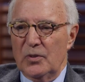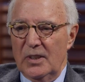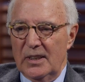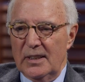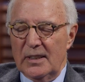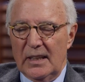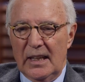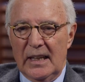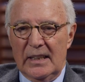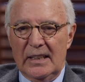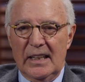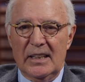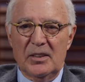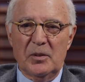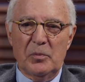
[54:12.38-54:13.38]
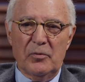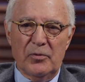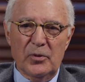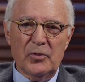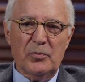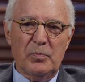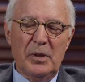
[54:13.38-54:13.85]
did it, and then the
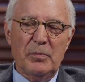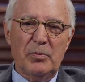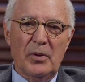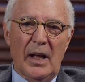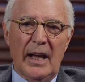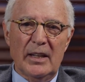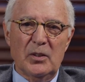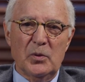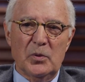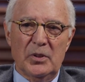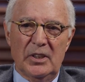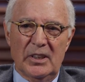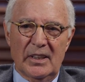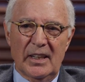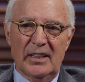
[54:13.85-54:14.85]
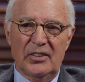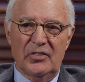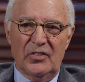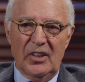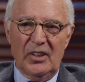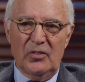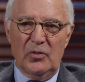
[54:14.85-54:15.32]
first people I knew in the United
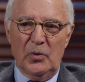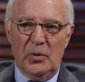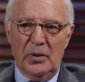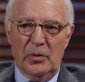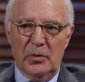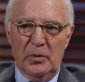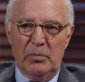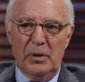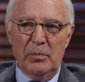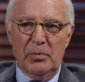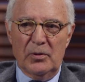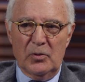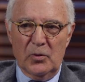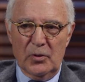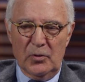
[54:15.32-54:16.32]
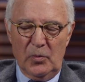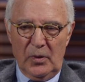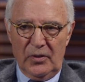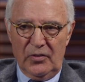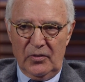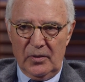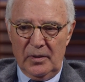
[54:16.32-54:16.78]
States doing it were the people at
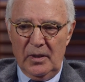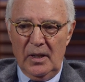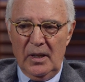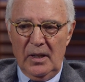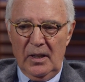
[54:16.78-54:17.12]
Northwestern,